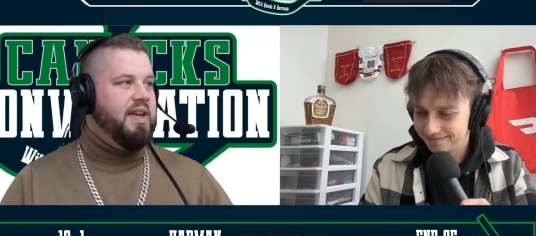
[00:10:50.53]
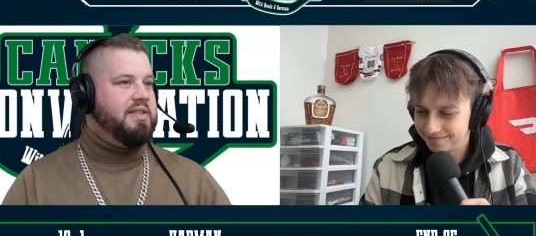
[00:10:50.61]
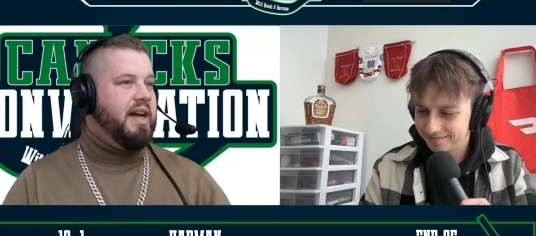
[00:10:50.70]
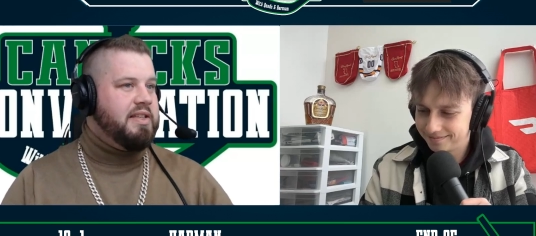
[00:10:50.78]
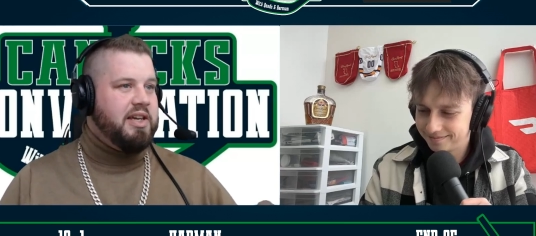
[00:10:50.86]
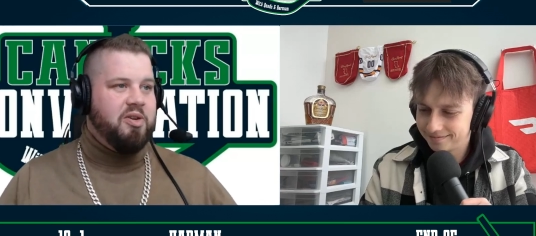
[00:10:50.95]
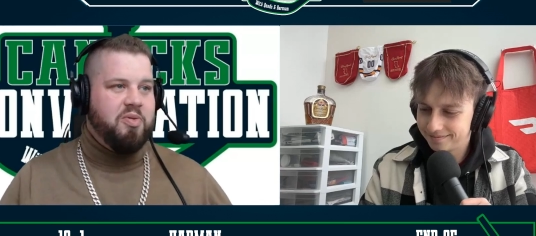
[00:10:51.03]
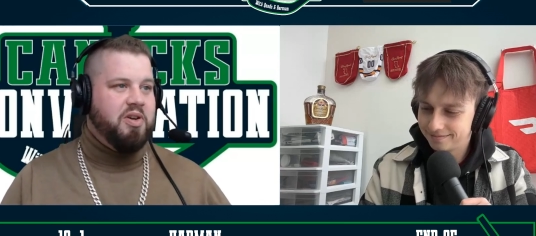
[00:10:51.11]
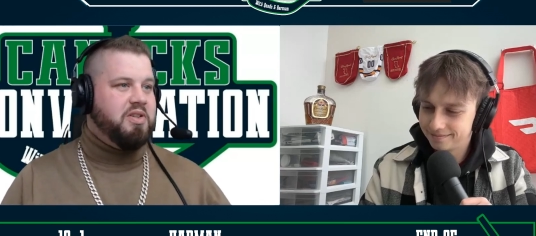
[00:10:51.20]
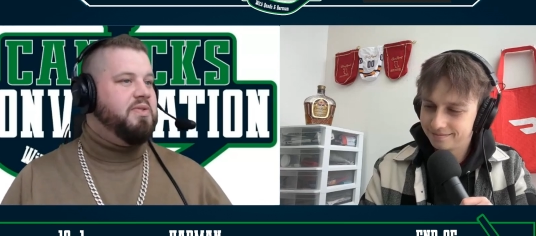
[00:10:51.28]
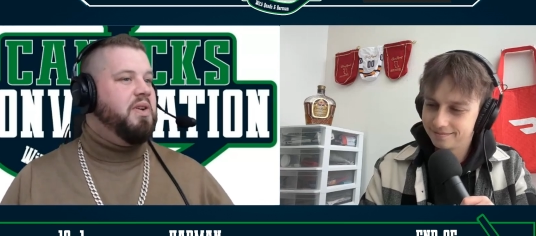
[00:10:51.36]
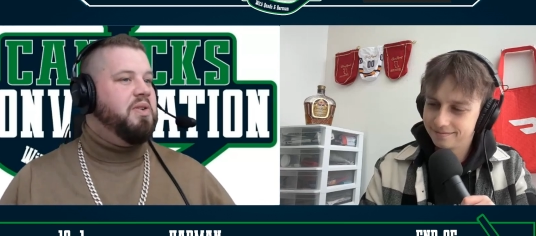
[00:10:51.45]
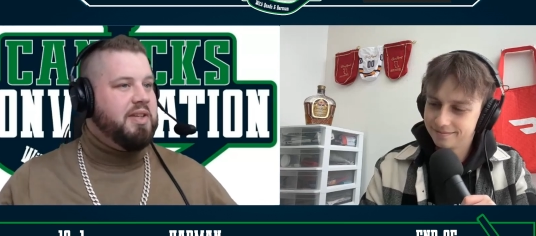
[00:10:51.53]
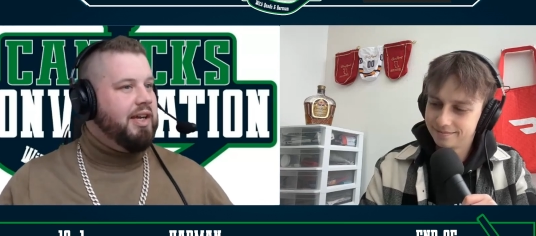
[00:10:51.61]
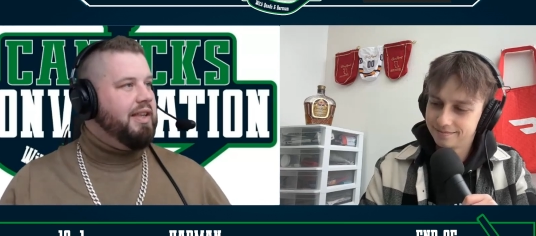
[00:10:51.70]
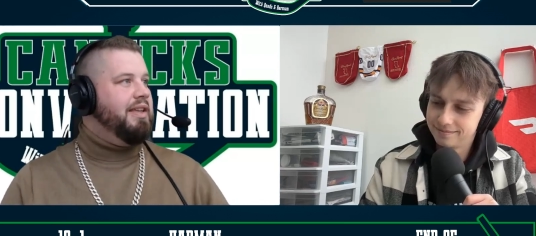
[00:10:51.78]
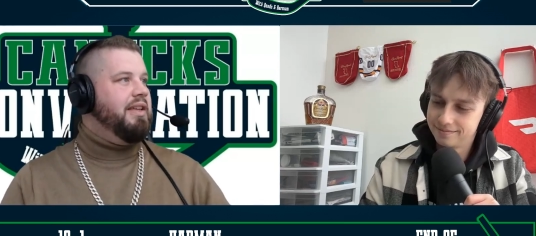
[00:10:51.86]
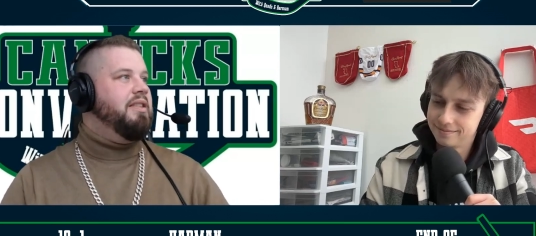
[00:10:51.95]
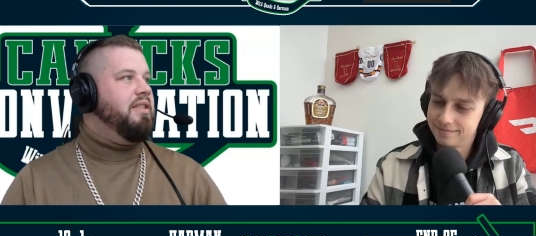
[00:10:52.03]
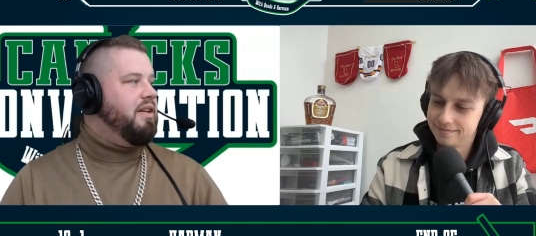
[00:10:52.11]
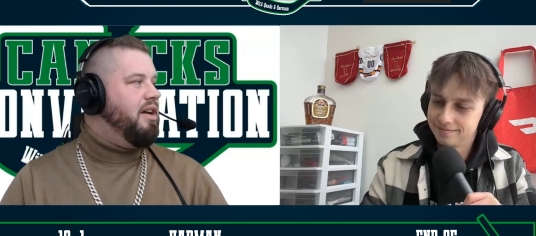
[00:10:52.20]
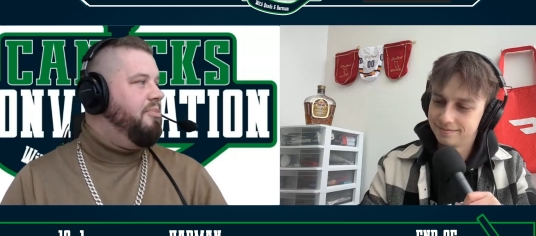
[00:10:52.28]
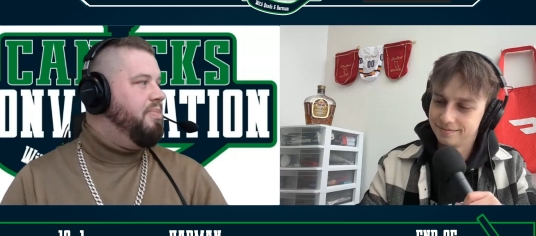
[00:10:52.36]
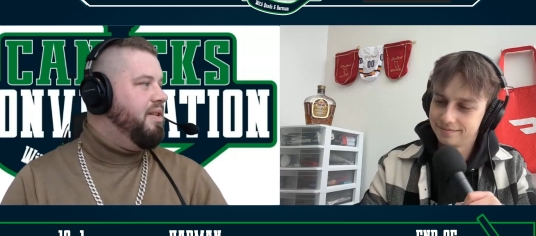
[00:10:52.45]
Speaker 1: That's how it works, folks. Like the
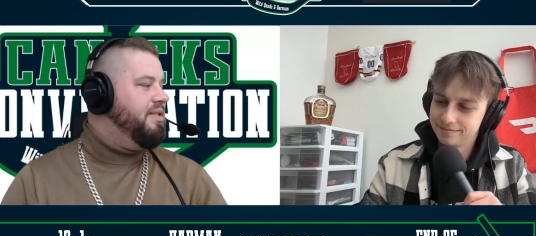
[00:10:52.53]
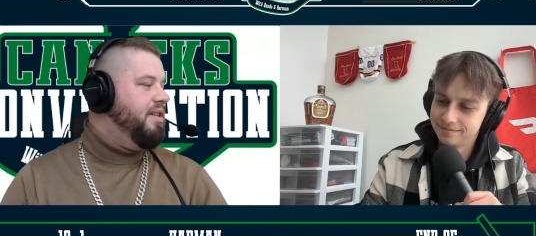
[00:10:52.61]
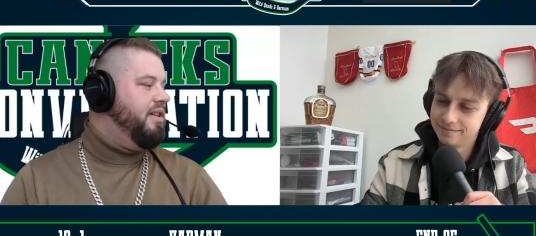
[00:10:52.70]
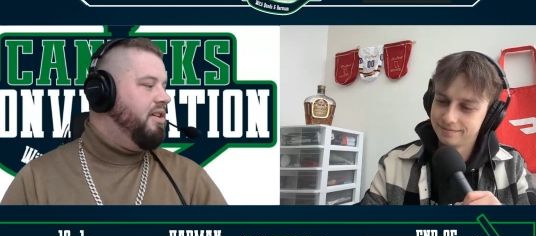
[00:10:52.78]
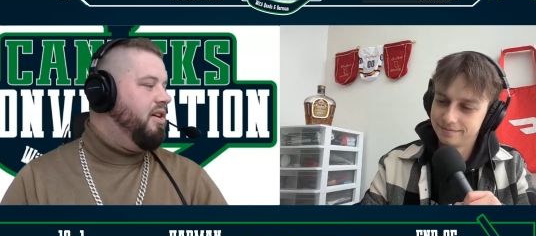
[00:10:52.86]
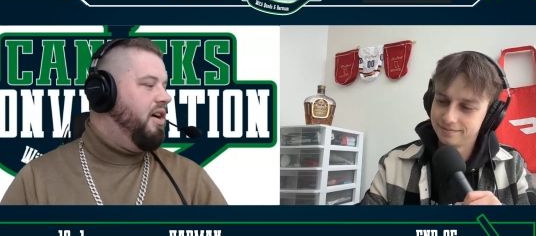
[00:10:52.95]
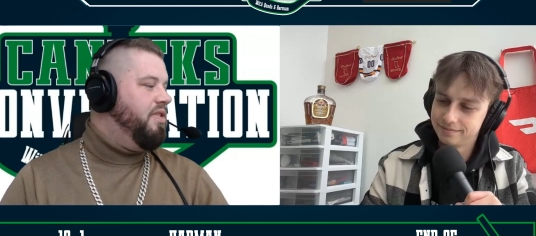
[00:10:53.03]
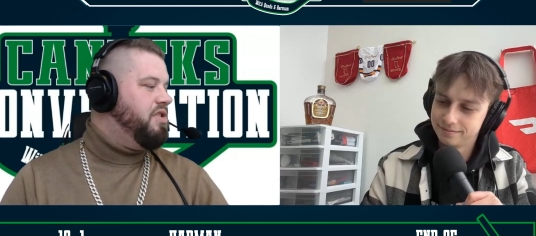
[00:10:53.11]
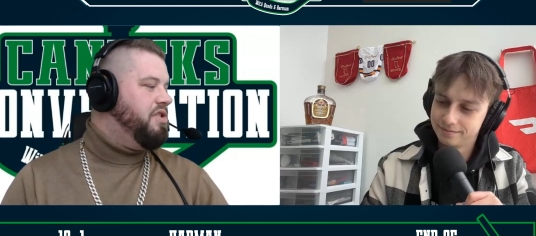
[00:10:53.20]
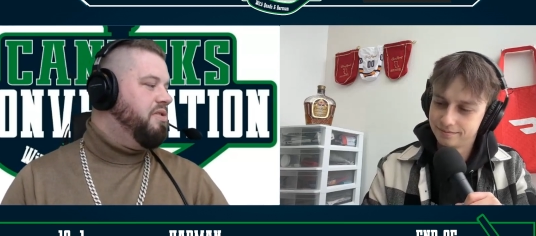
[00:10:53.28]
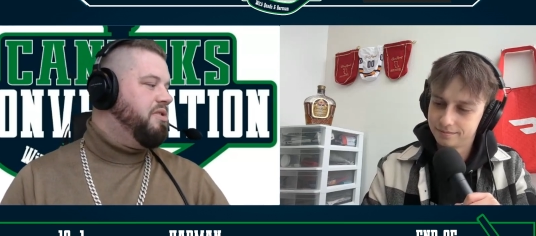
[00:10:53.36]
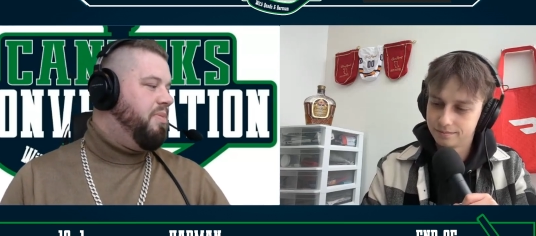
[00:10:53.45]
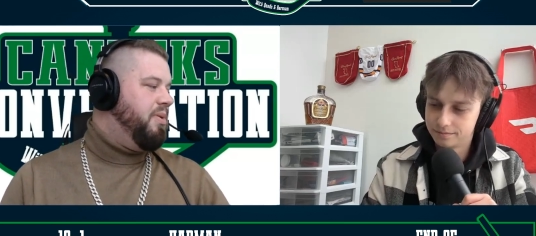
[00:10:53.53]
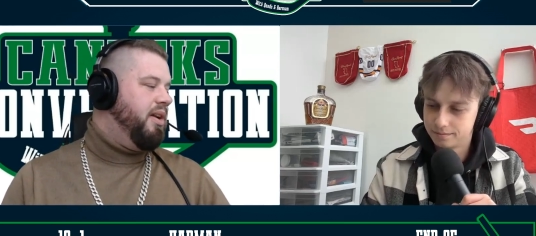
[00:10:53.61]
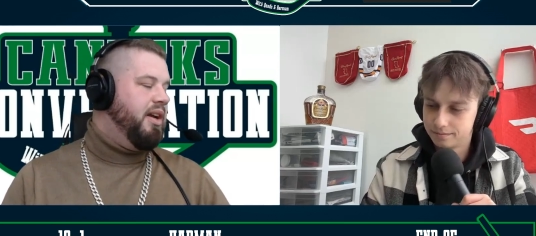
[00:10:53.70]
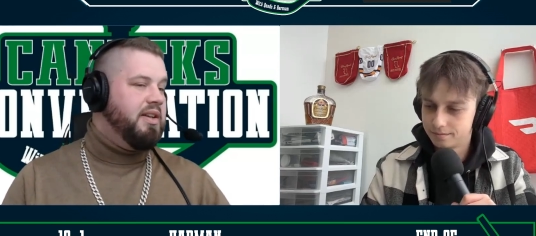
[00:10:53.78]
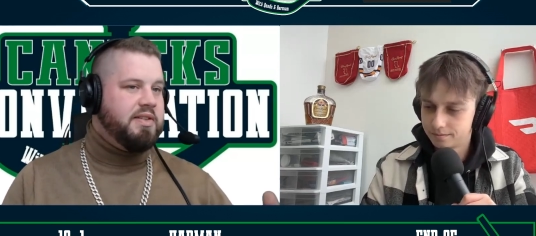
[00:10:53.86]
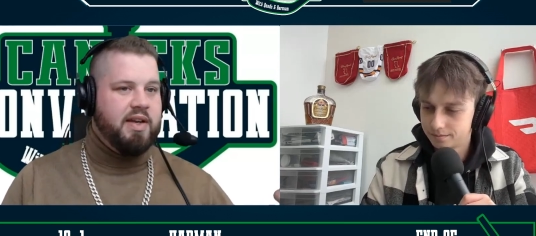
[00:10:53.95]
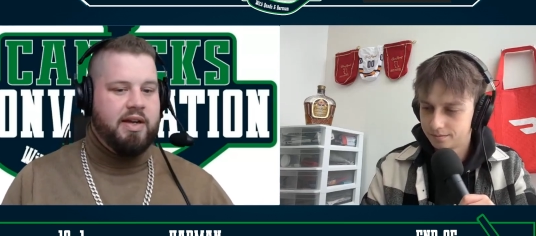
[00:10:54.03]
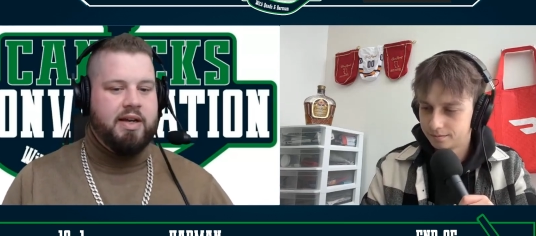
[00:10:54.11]
companies that are here on the show supporting us,